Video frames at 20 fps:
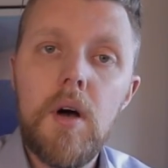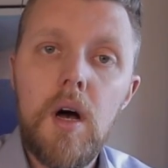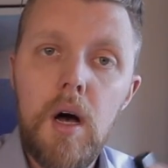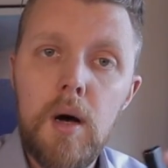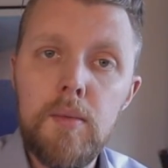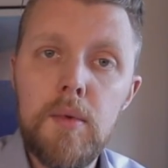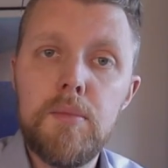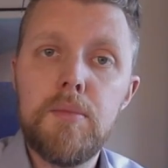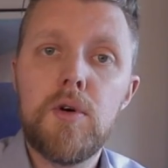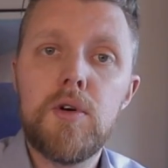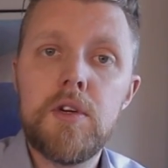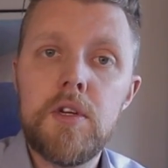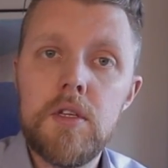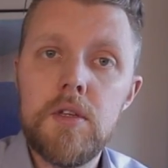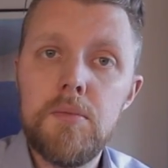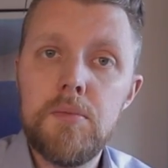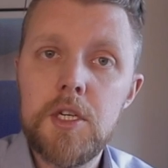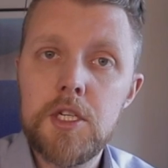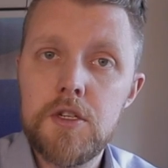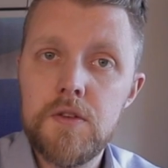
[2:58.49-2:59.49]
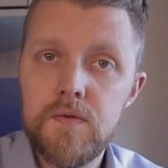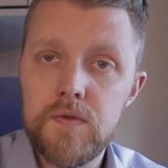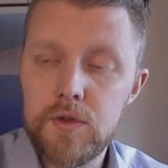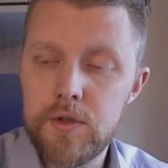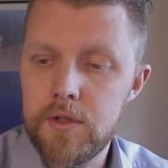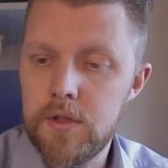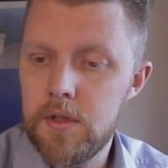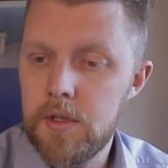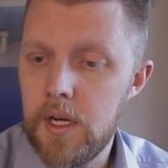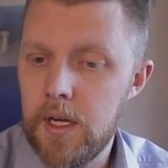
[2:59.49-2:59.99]
I'm aborting the mission
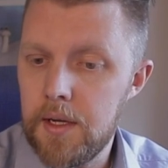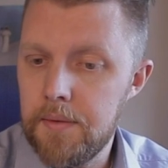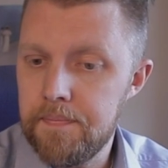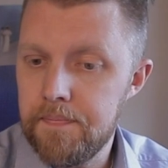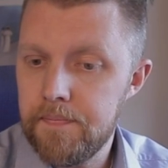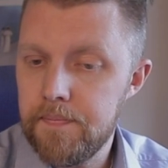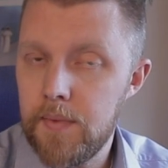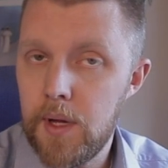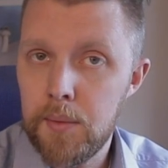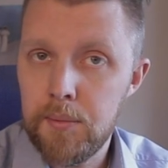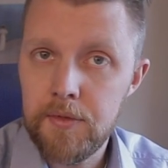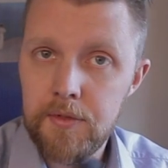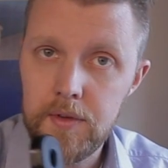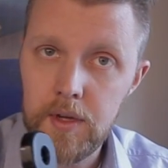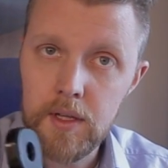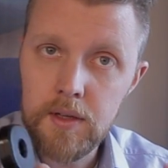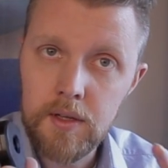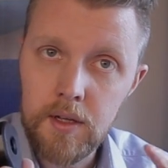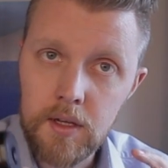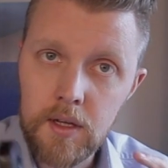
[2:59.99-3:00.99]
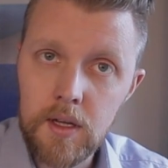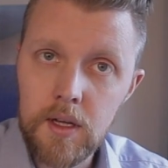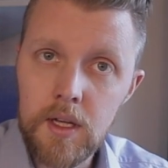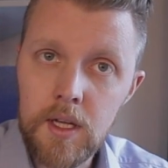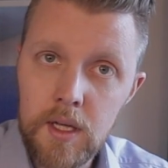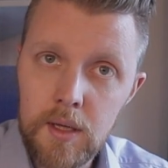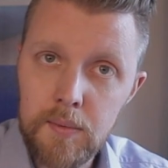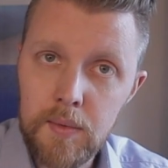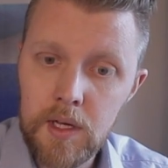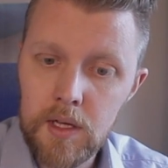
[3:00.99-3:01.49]
for today. I'm sending an
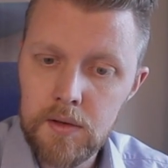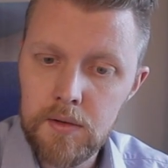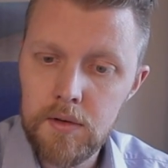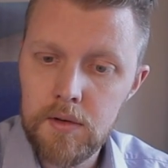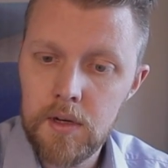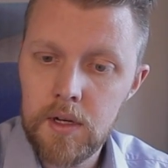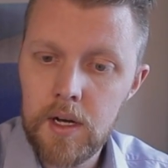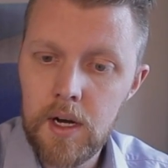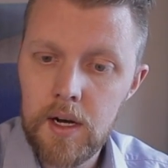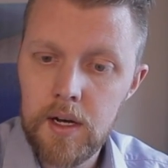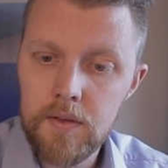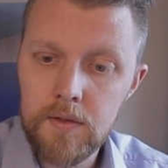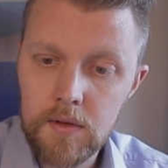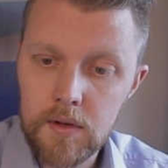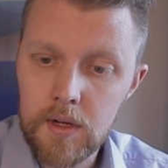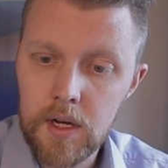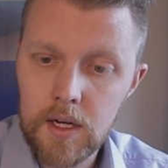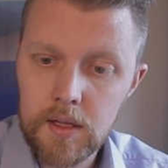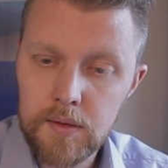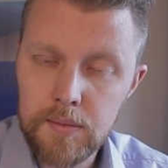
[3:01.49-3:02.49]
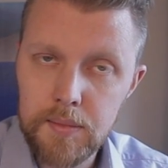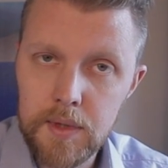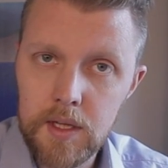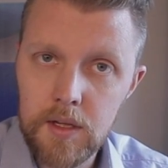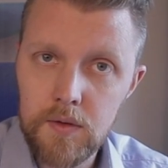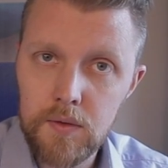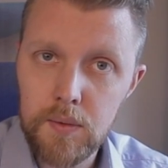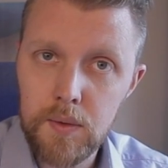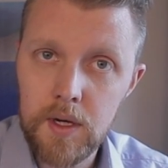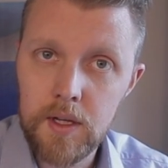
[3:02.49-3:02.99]
email to the guys who got me
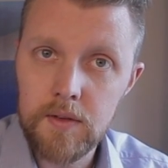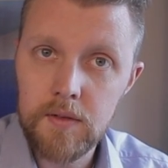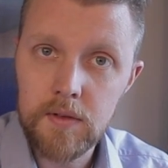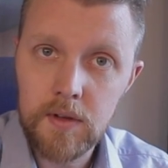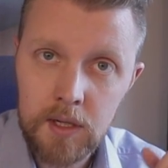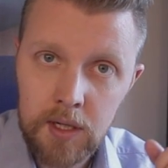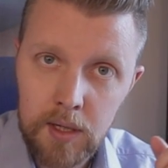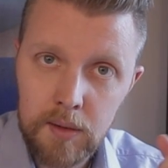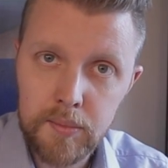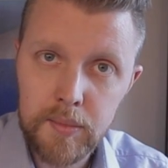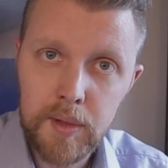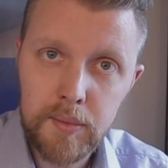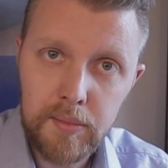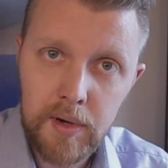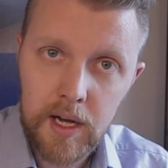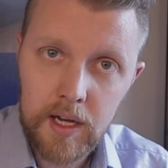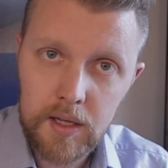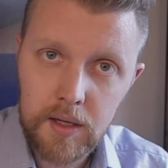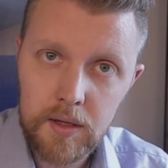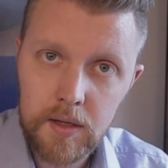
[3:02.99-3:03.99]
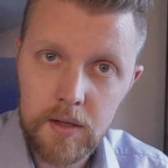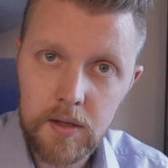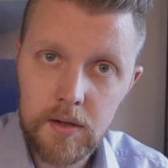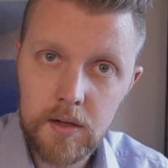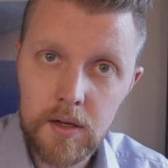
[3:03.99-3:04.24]
these ones and I'll be back